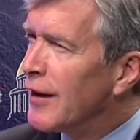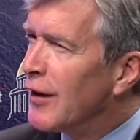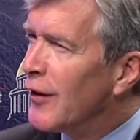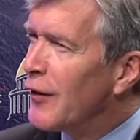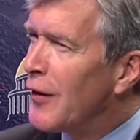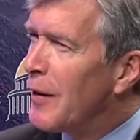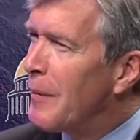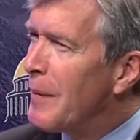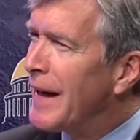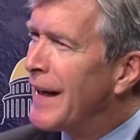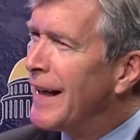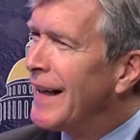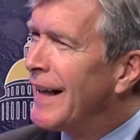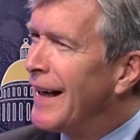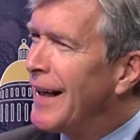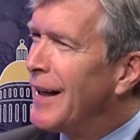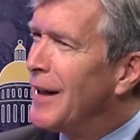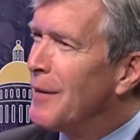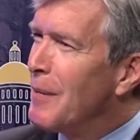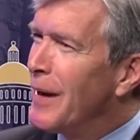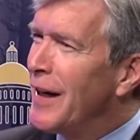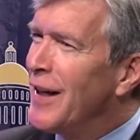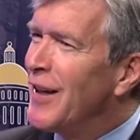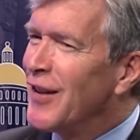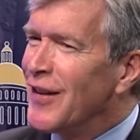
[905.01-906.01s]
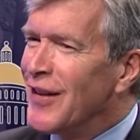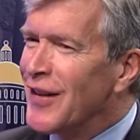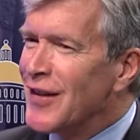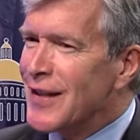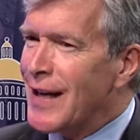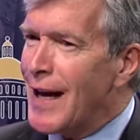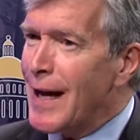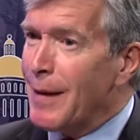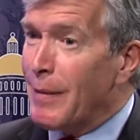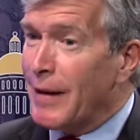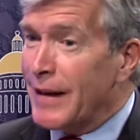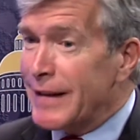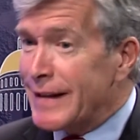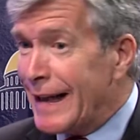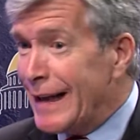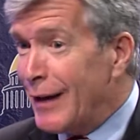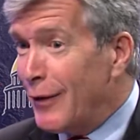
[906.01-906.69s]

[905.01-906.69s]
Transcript: You know, you're not making any money in the stock market."